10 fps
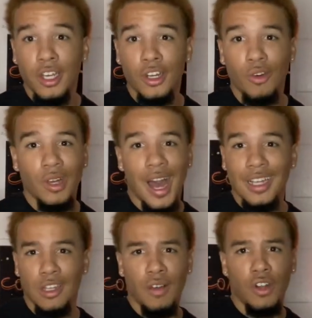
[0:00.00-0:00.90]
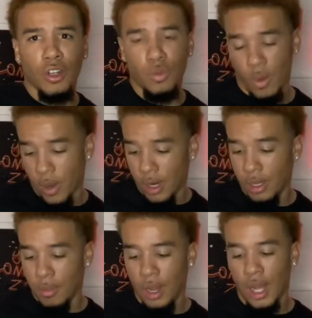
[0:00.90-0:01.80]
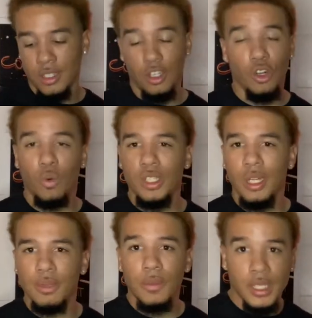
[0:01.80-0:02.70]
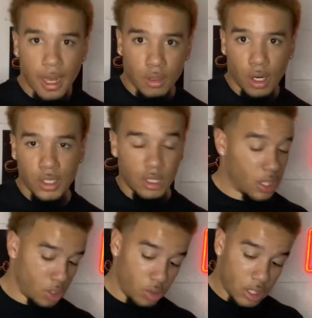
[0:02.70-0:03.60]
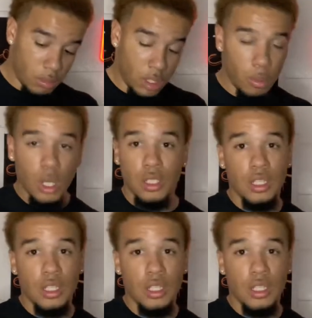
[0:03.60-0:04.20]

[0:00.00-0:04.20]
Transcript: You know, guys love girls with wearing lip gloss, and you don't want your lips to be chapped, girls out there. So get some lip gloss.